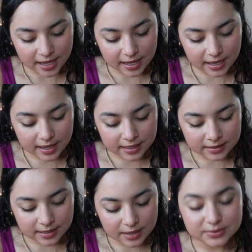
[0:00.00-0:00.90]

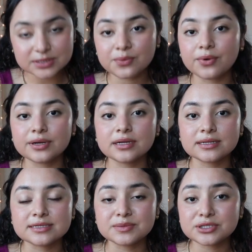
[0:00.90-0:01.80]
and I was awarded
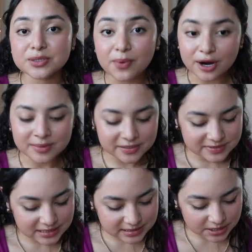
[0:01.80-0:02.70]
a Department of
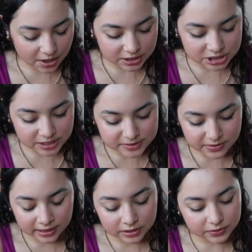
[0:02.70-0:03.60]
State scholarship,
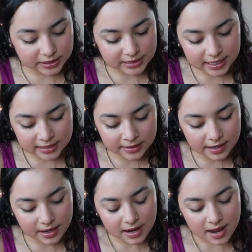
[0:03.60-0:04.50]
so I included that in
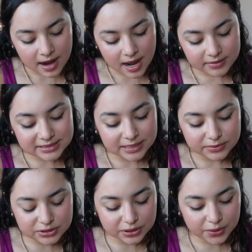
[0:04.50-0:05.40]
there. I was
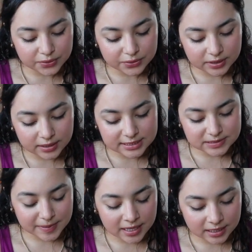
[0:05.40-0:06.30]
able to go to the
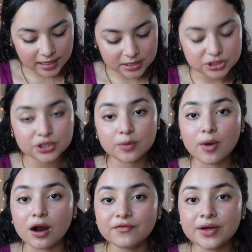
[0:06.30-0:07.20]
Hispanic National
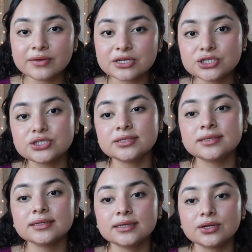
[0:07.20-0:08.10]
Bar
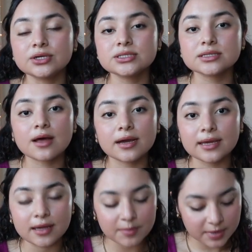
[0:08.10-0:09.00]
Foundation Leaders Law
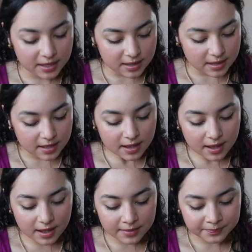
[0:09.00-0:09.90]
Camp,
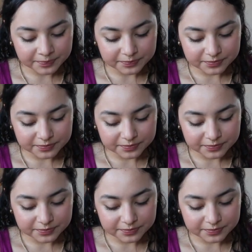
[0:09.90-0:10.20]
and